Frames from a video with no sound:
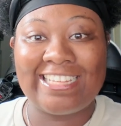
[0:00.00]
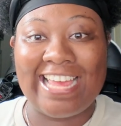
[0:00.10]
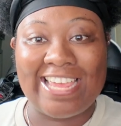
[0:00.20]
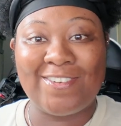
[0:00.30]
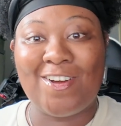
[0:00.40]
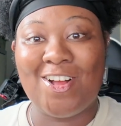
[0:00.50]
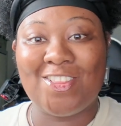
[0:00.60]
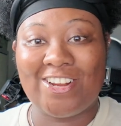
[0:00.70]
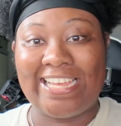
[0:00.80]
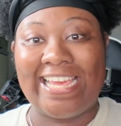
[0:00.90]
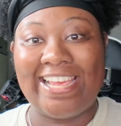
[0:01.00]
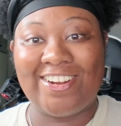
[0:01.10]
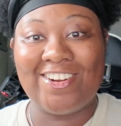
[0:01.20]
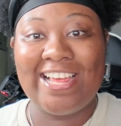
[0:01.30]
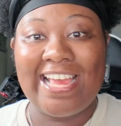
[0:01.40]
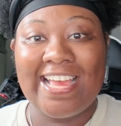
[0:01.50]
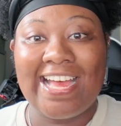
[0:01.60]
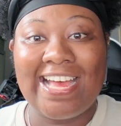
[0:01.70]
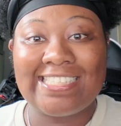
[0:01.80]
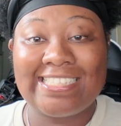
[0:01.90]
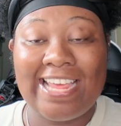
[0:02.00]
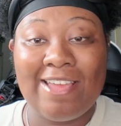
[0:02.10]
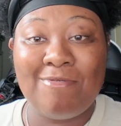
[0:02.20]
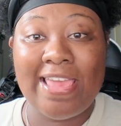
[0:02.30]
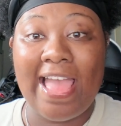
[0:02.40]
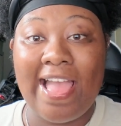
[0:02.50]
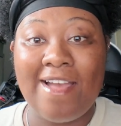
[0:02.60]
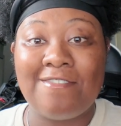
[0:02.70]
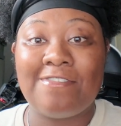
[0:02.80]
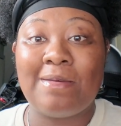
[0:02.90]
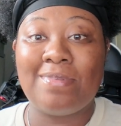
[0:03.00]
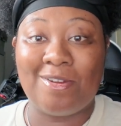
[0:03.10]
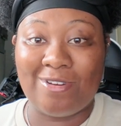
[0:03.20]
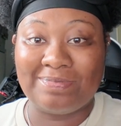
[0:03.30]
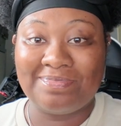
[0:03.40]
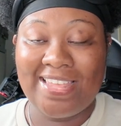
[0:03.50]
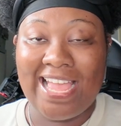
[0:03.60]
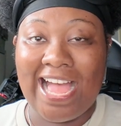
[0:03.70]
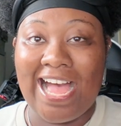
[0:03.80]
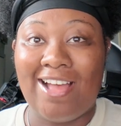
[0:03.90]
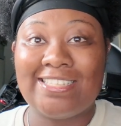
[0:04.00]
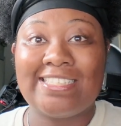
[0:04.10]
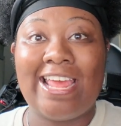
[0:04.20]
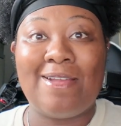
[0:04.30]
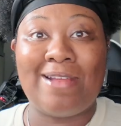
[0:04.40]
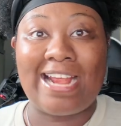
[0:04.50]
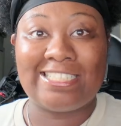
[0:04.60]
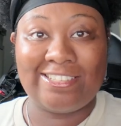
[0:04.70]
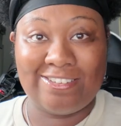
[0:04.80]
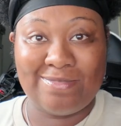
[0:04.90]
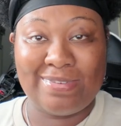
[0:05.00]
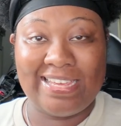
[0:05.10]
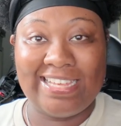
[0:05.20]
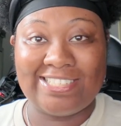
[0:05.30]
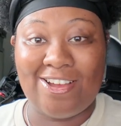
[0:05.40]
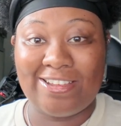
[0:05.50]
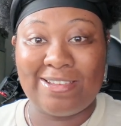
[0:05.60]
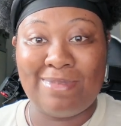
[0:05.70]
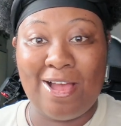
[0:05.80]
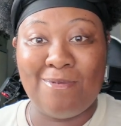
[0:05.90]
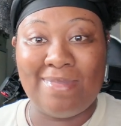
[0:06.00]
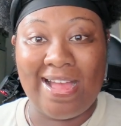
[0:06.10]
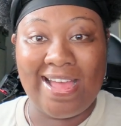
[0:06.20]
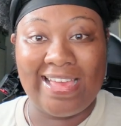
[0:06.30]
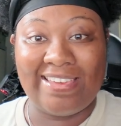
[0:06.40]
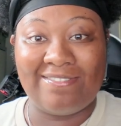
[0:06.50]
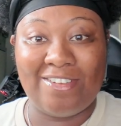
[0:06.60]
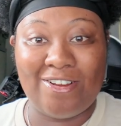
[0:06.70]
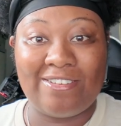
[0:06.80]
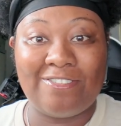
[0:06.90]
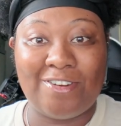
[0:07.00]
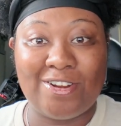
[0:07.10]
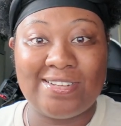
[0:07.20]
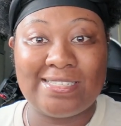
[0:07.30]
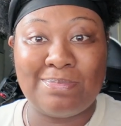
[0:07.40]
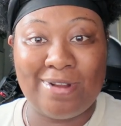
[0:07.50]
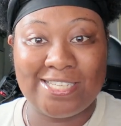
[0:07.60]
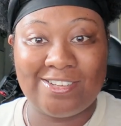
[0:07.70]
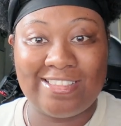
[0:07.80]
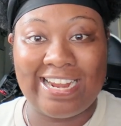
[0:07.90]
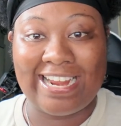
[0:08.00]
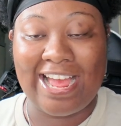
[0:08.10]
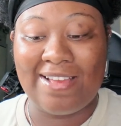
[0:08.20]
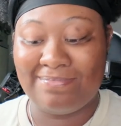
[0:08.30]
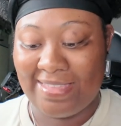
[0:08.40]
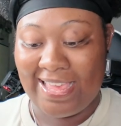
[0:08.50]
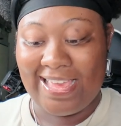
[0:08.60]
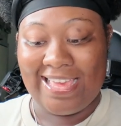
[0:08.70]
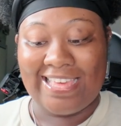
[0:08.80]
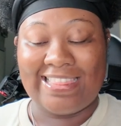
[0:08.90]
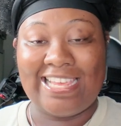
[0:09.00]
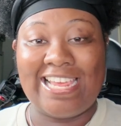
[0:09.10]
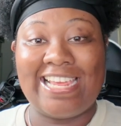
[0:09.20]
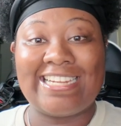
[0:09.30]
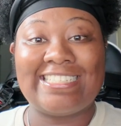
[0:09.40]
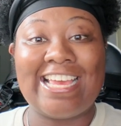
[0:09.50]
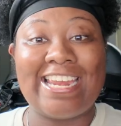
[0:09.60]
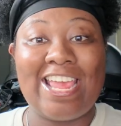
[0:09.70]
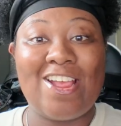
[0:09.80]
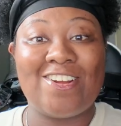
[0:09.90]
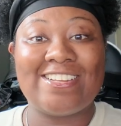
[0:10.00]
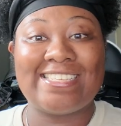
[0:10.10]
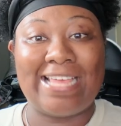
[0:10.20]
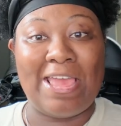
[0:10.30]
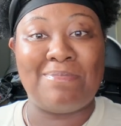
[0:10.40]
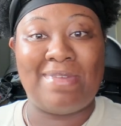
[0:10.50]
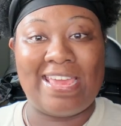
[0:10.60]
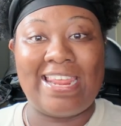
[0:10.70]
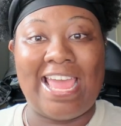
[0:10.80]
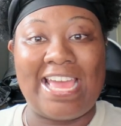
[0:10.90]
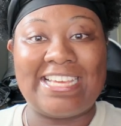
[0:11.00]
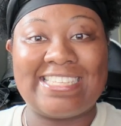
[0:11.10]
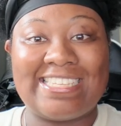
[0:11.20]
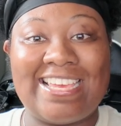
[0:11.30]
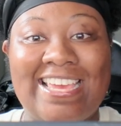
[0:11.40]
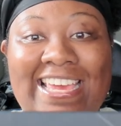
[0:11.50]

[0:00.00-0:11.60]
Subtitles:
Glad you all are here. Today we have a big one. Today we're actually going to be talking about my very first suppressor that I got. The Dead Air Sandman X.